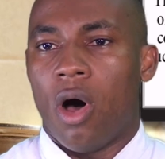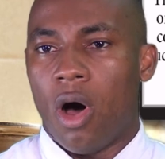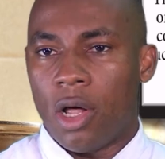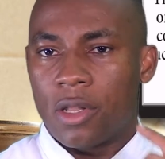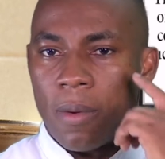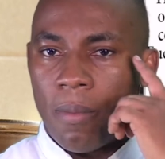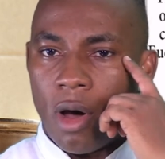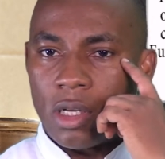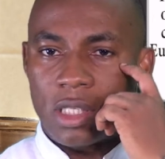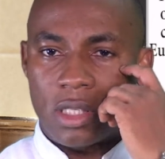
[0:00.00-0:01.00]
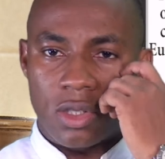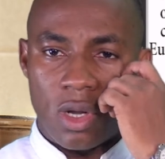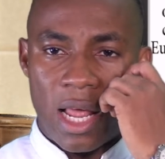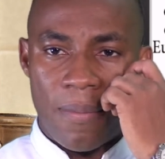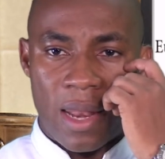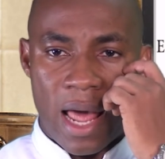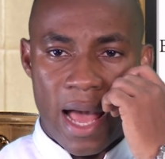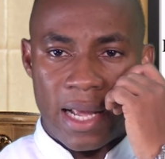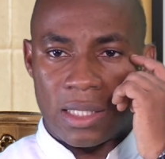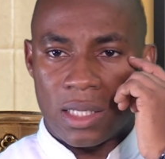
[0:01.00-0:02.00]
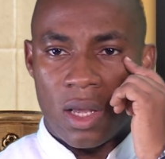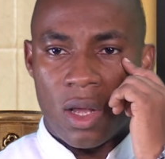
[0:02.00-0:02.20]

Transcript: on the most solemn night,